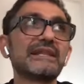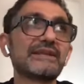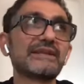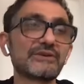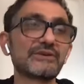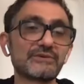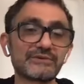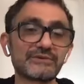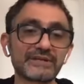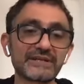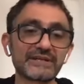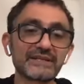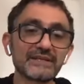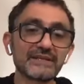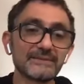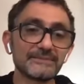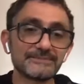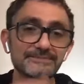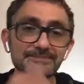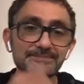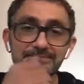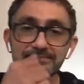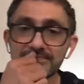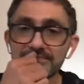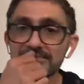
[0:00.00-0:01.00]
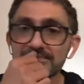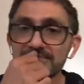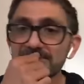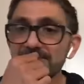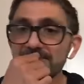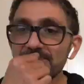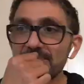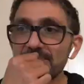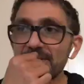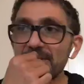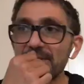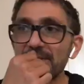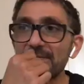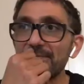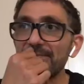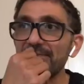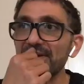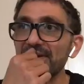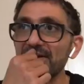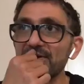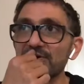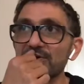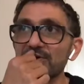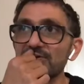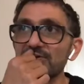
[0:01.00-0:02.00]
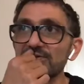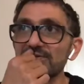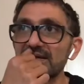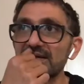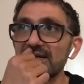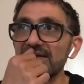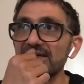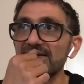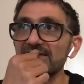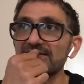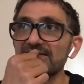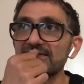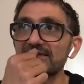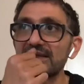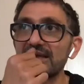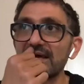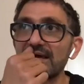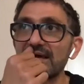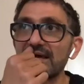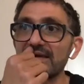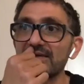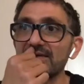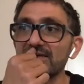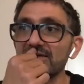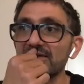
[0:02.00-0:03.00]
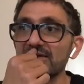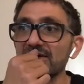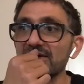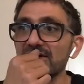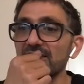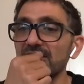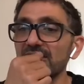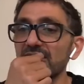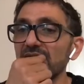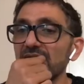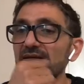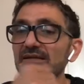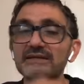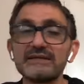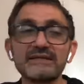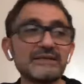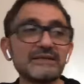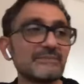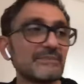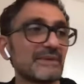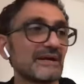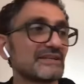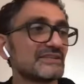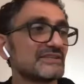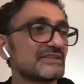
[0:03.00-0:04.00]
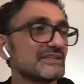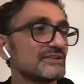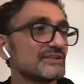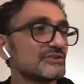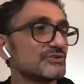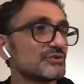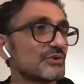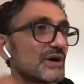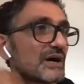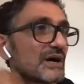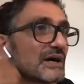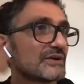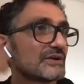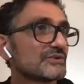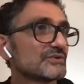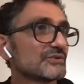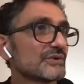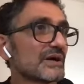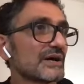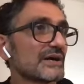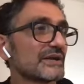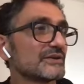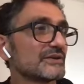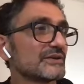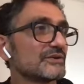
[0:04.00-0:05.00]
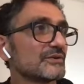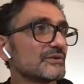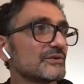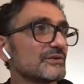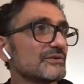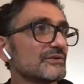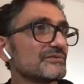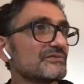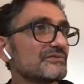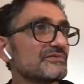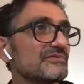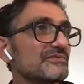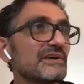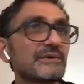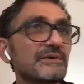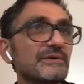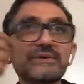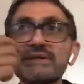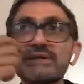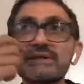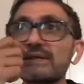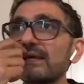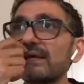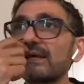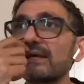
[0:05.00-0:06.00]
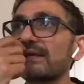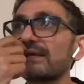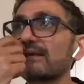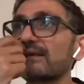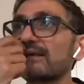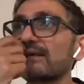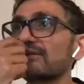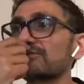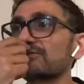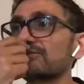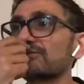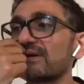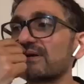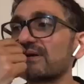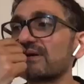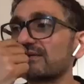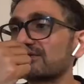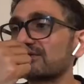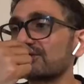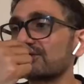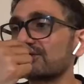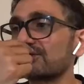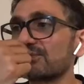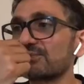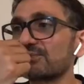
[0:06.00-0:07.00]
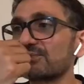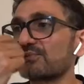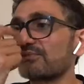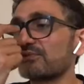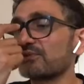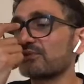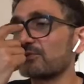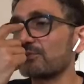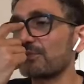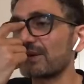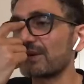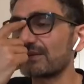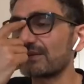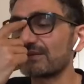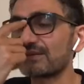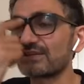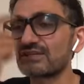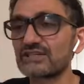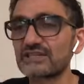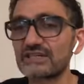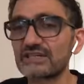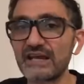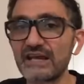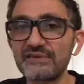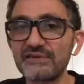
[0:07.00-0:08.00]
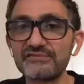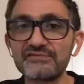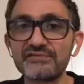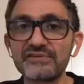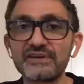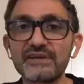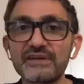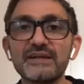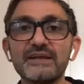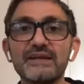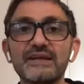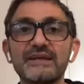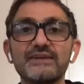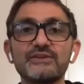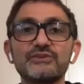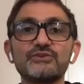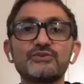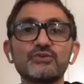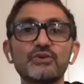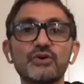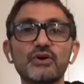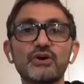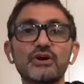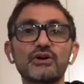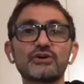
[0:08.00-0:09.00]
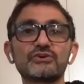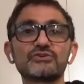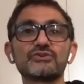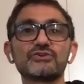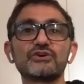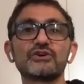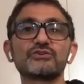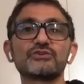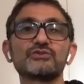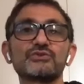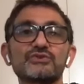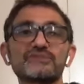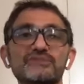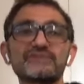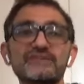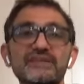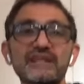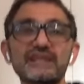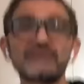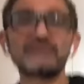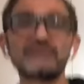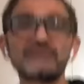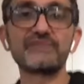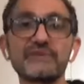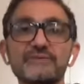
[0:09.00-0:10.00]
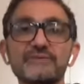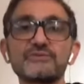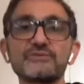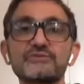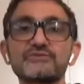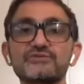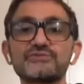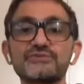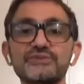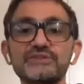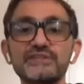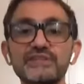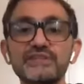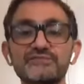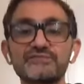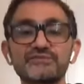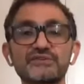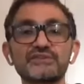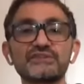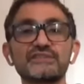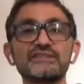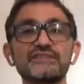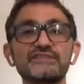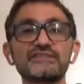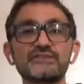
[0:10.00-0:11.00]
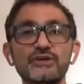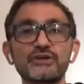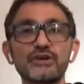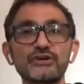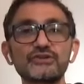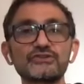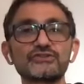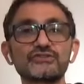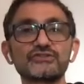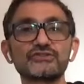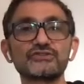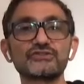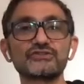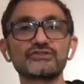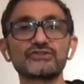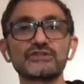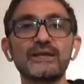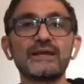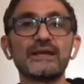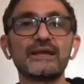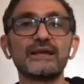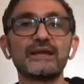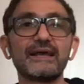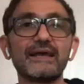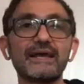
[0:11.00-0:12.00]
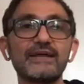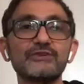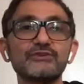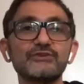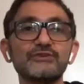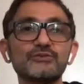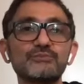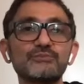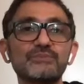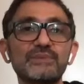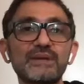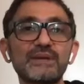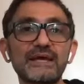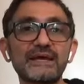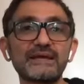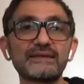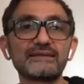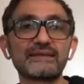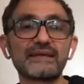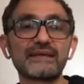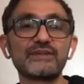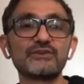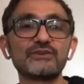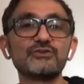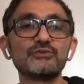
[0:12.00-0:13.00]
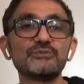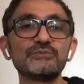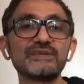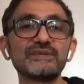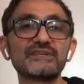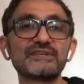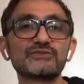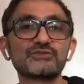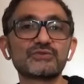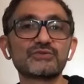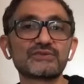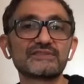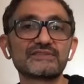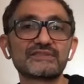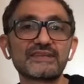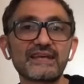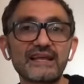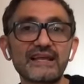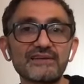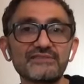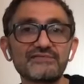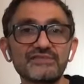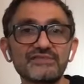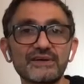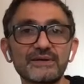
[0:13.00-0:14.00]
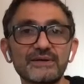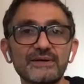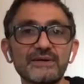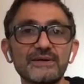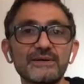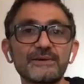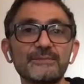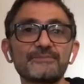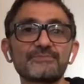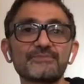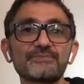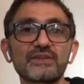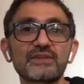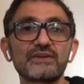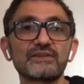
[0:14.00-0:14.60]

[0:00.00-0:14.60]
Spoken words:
layering, because it's like, imagine you are in a very elegant restaurant with an amazing chef. You order yourself 3 different desserts, and you blend and you mix yourself.